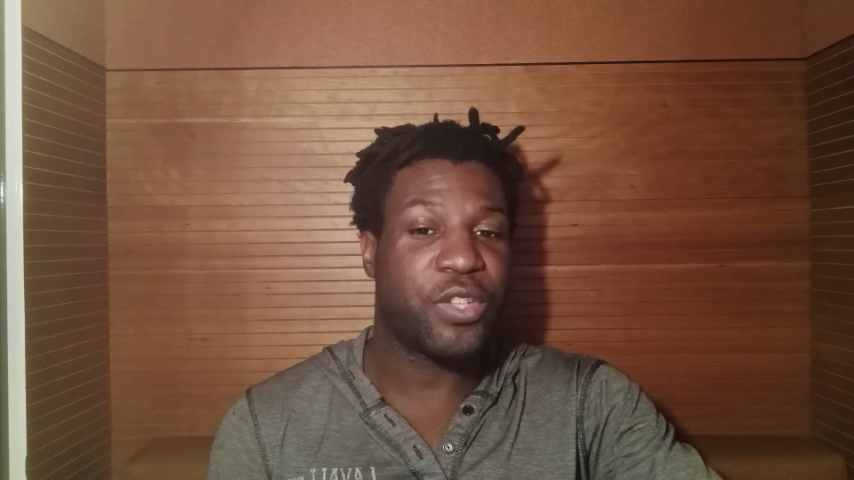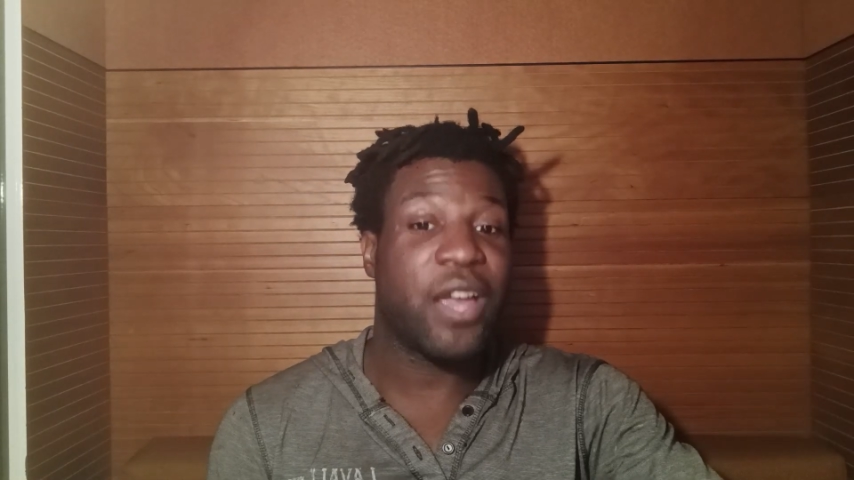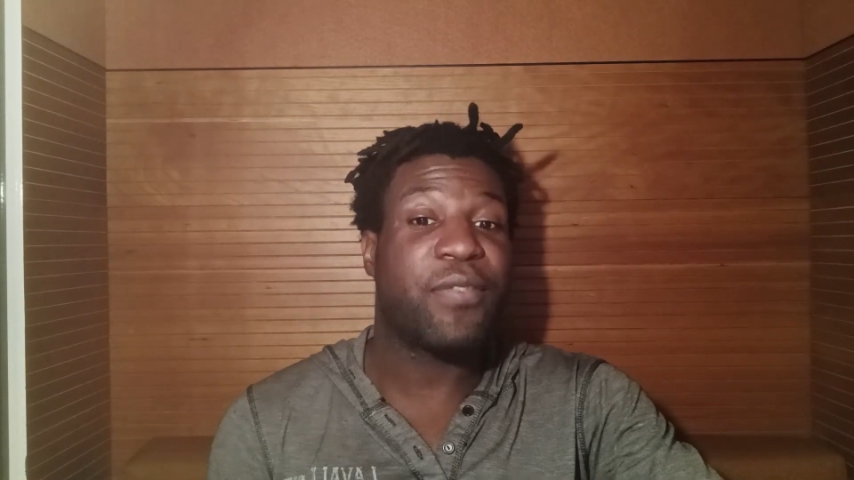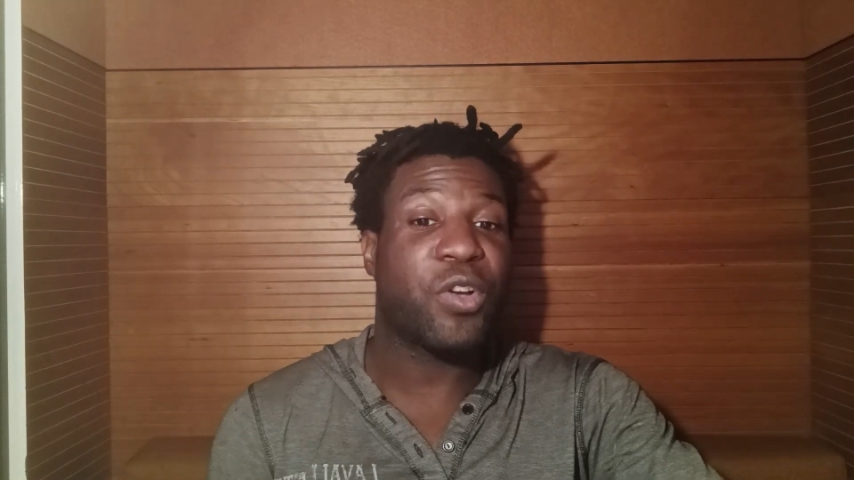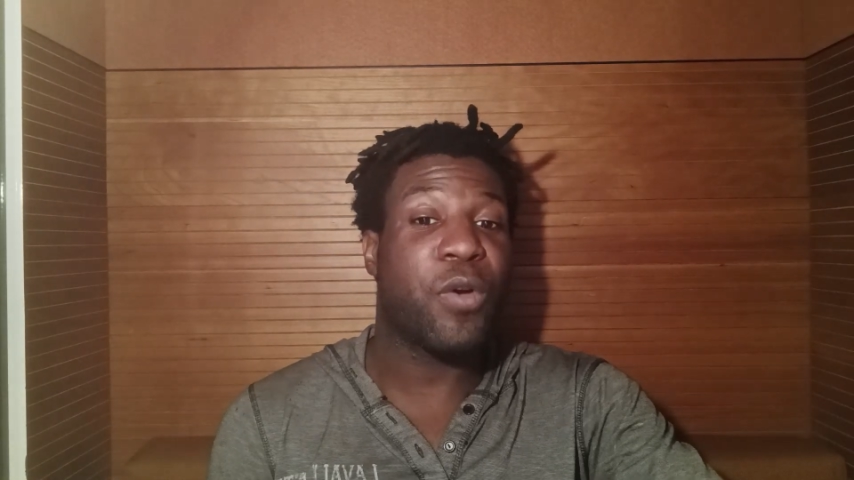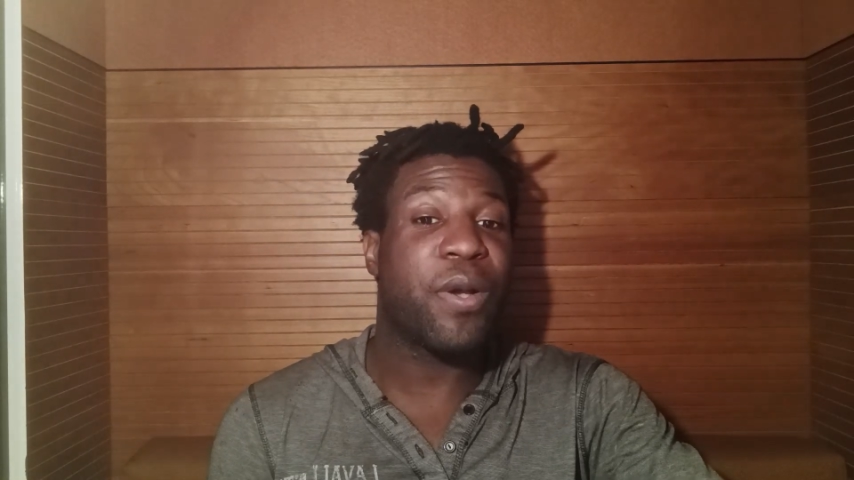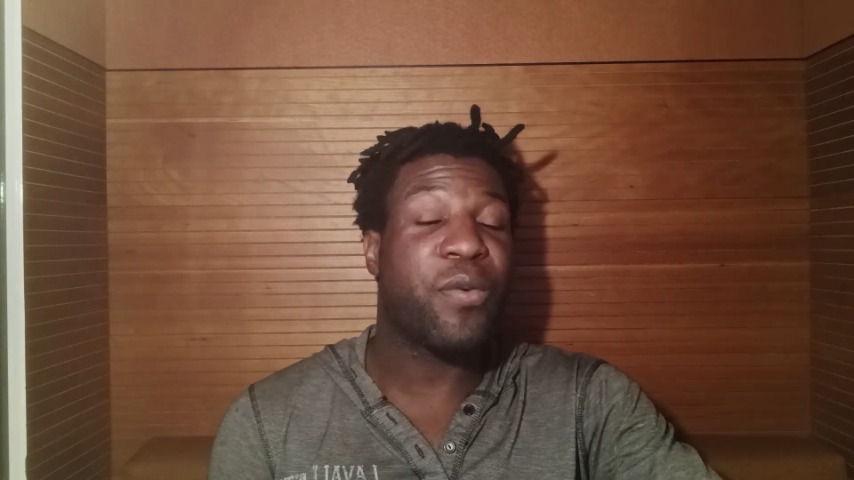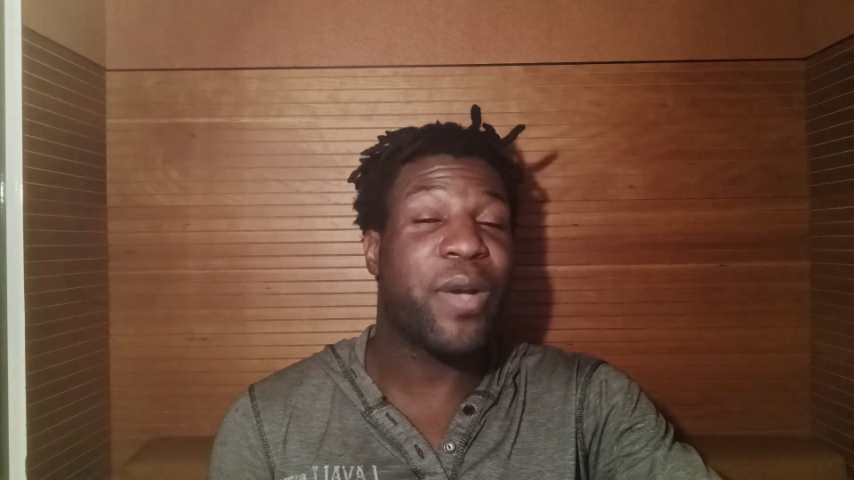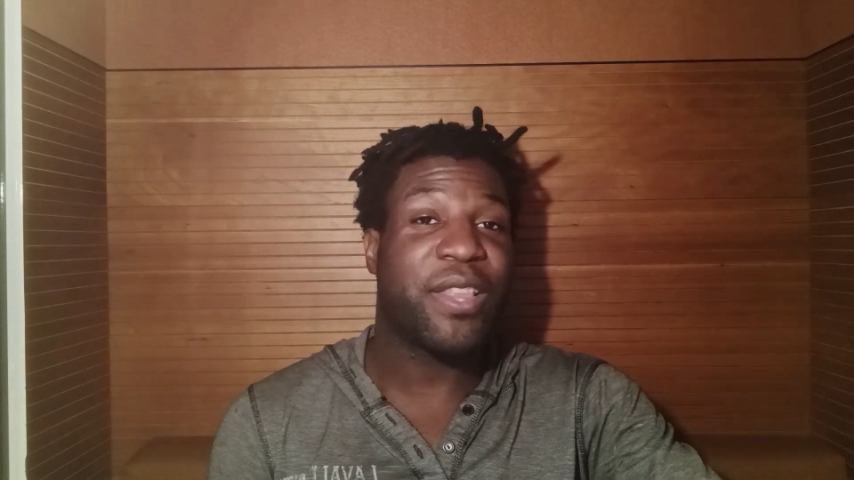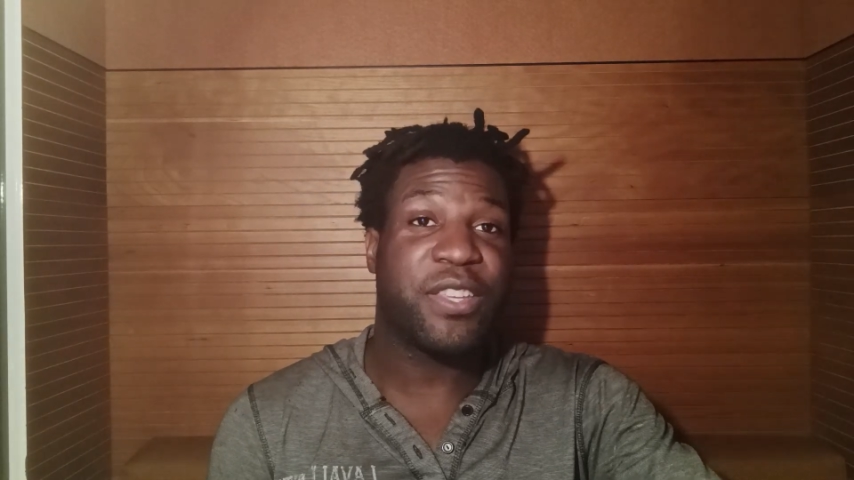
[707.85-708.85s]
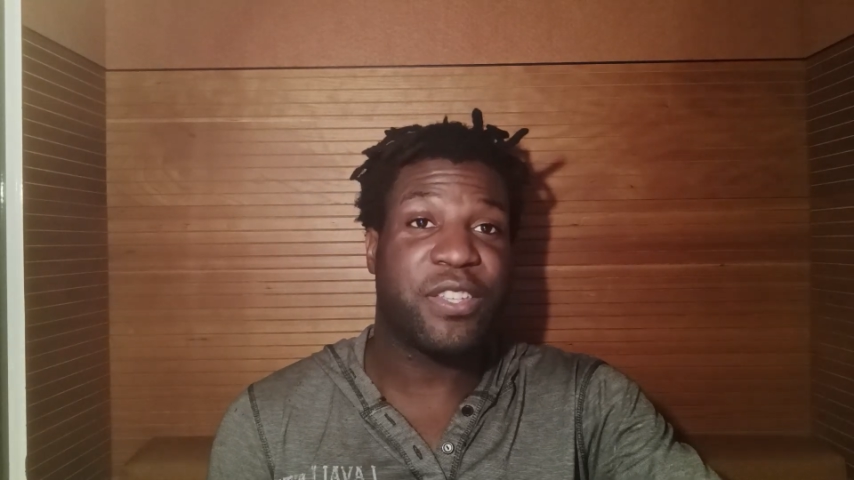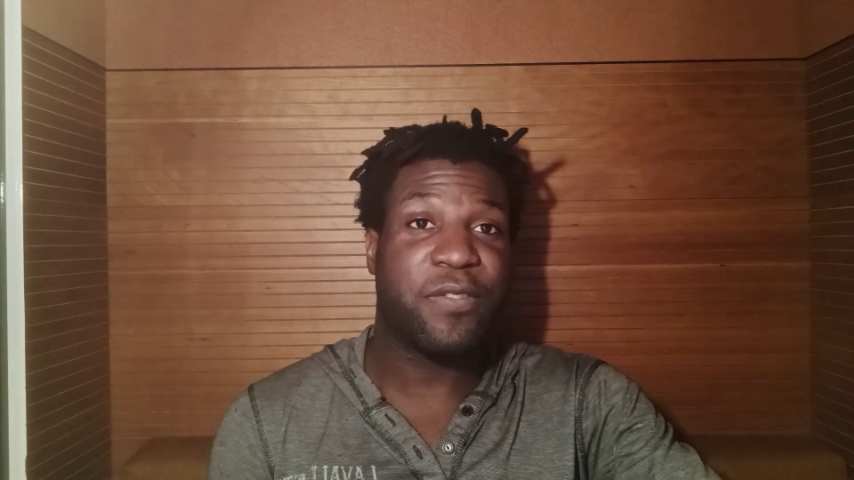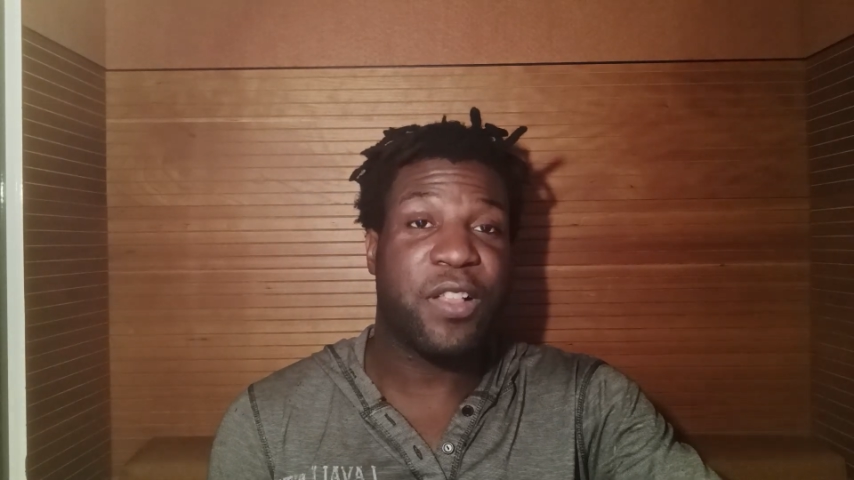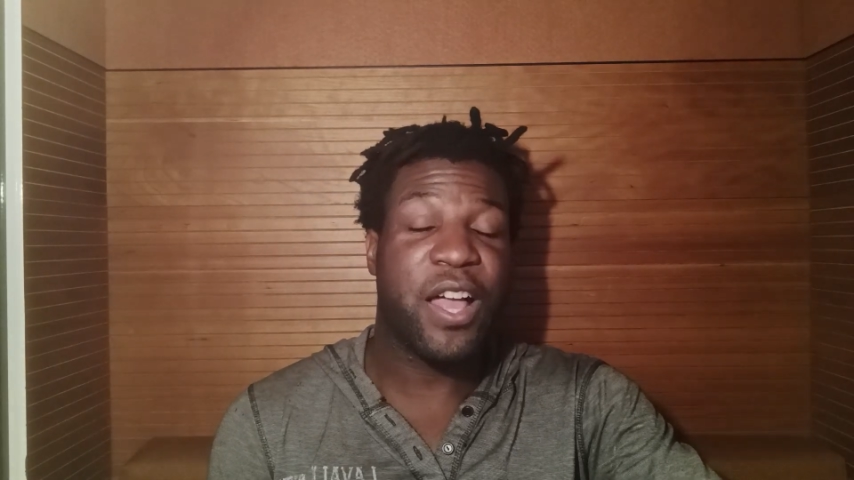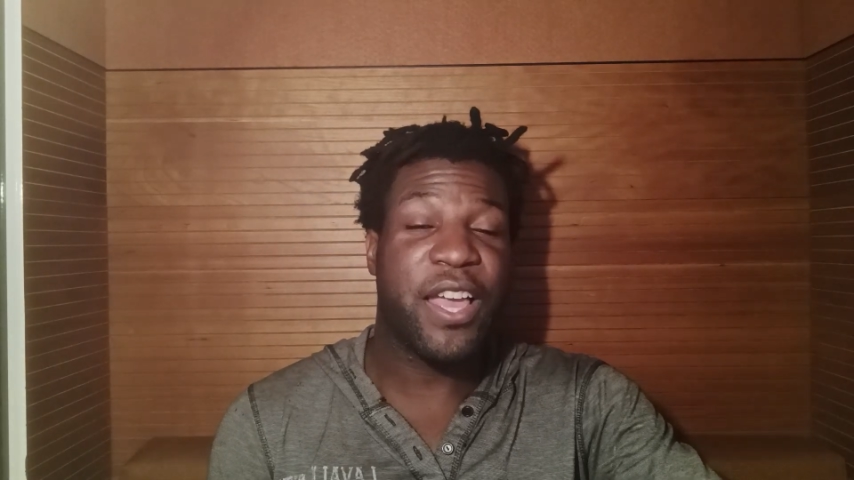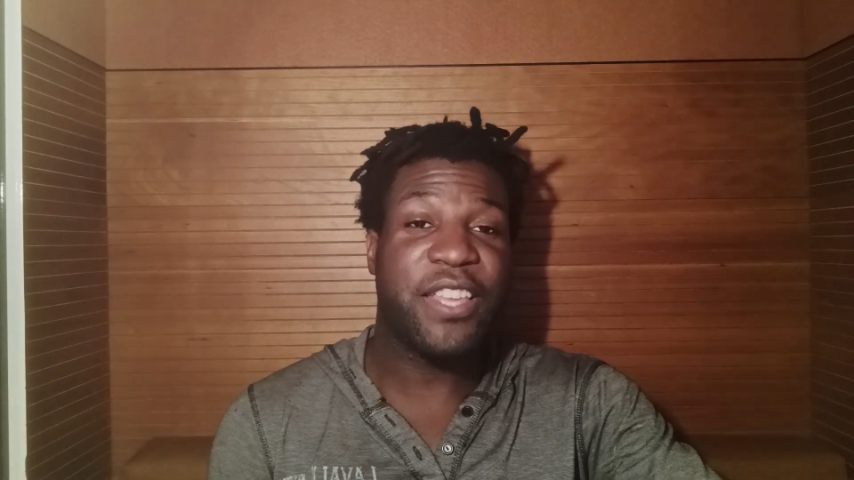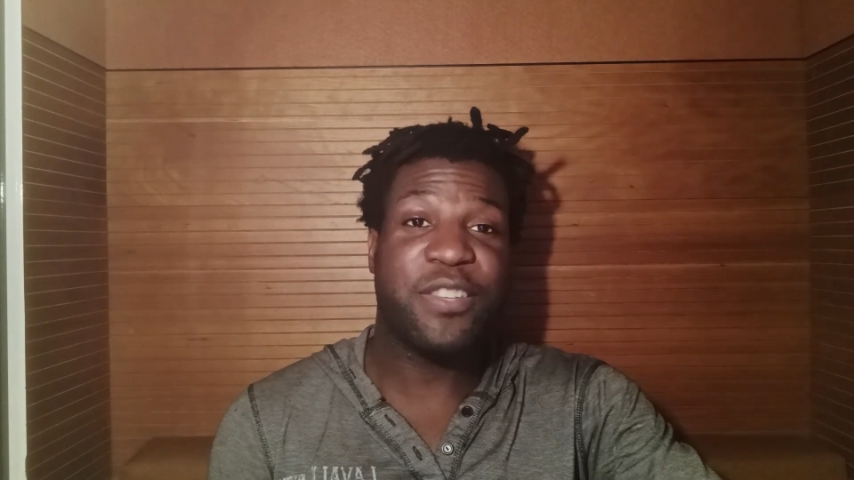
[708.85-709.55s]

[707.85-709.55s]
I have a growing wait list of clients,